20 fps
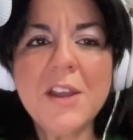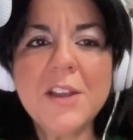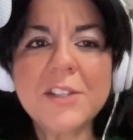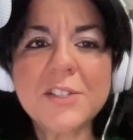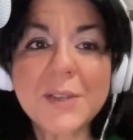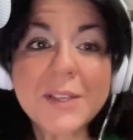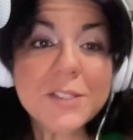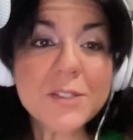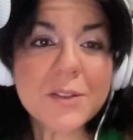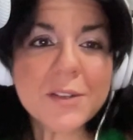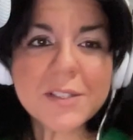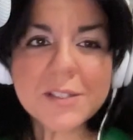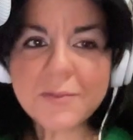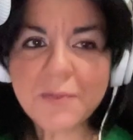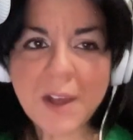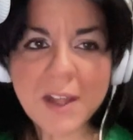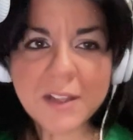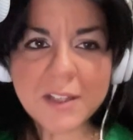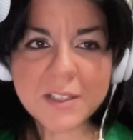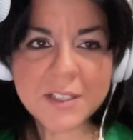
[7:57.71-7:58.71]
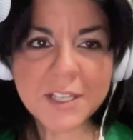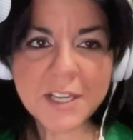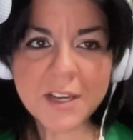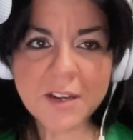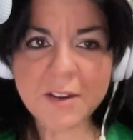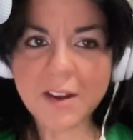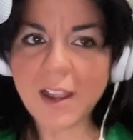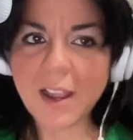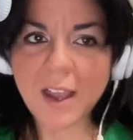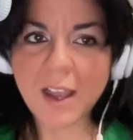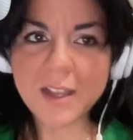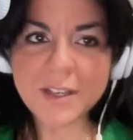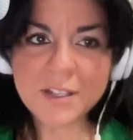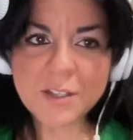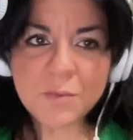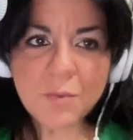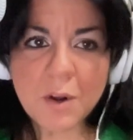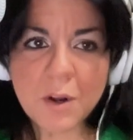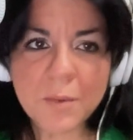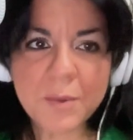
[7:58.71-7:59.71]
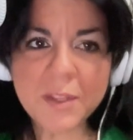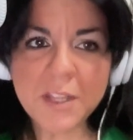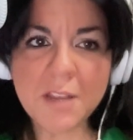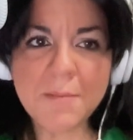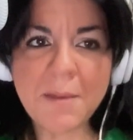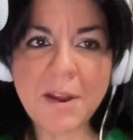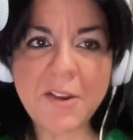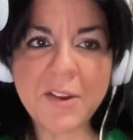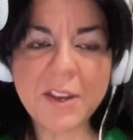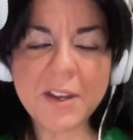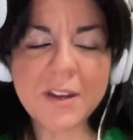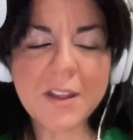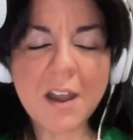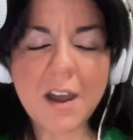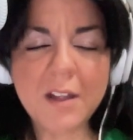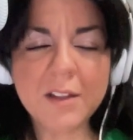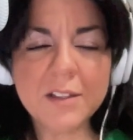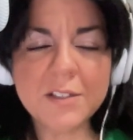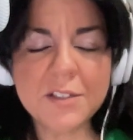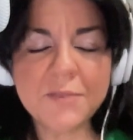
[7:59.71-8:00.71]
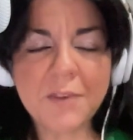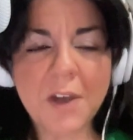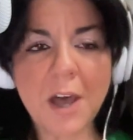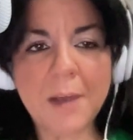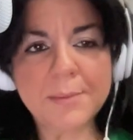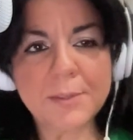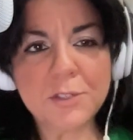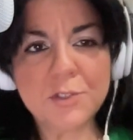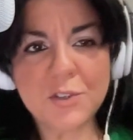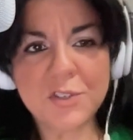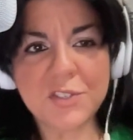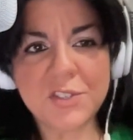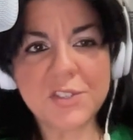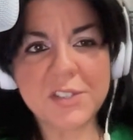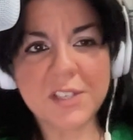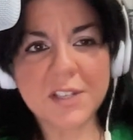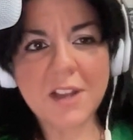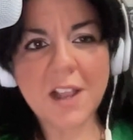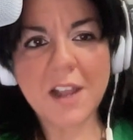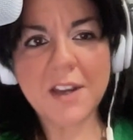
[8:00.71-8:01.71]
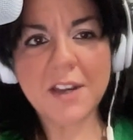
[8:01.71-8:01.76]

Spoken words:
So I started to volunteer. I did work with the American College of Obstetricians and